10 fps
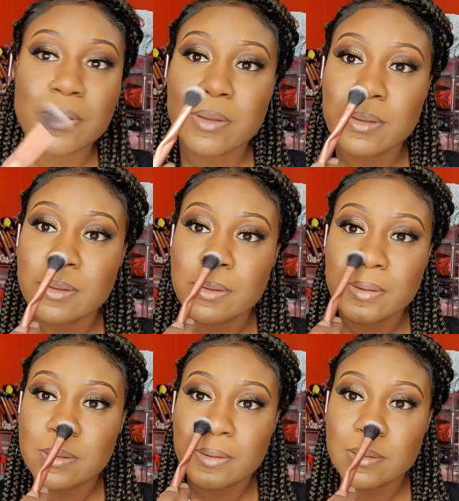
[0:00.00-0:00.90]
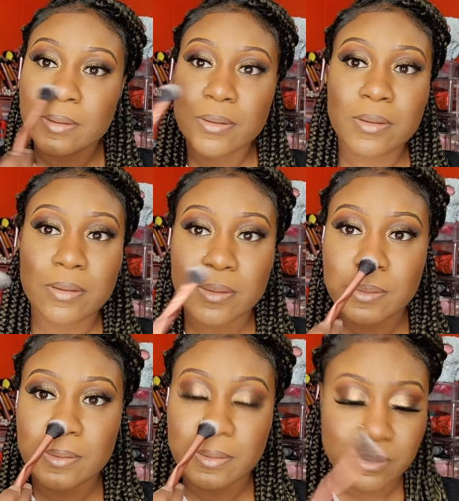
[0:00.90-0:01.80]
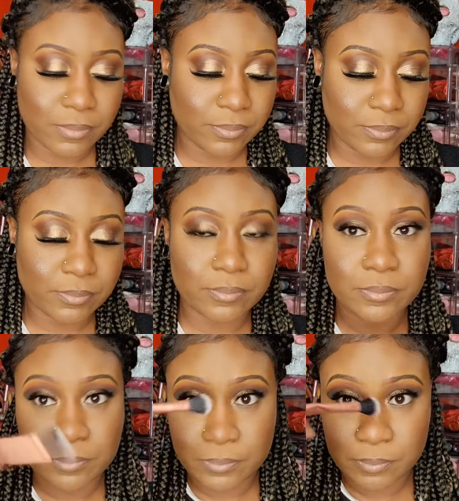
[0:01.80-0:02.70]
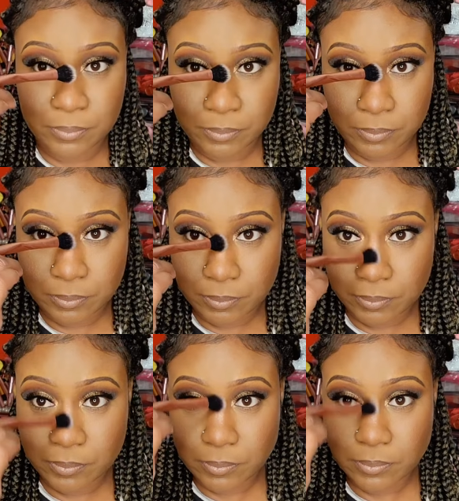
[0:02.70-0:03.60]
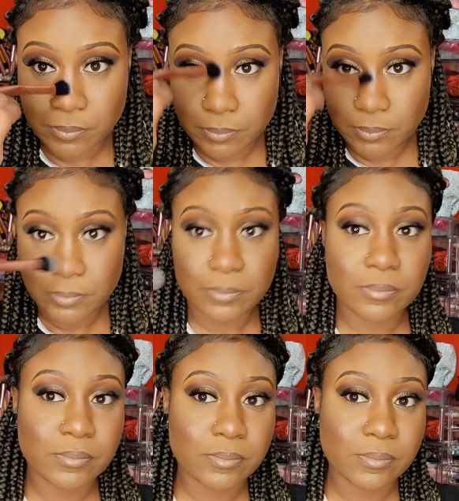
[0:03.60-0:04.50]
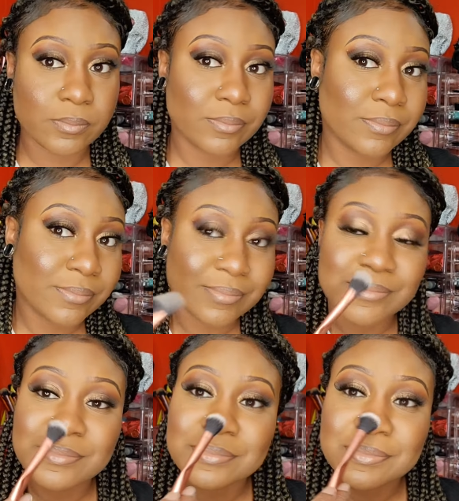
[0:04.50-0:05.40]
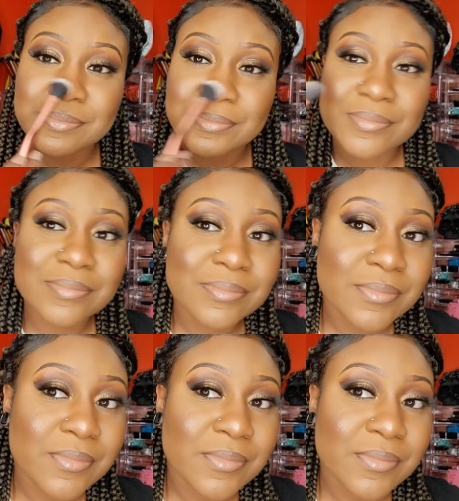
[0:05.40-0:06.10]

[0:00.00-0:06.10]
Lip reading: (no one is talking)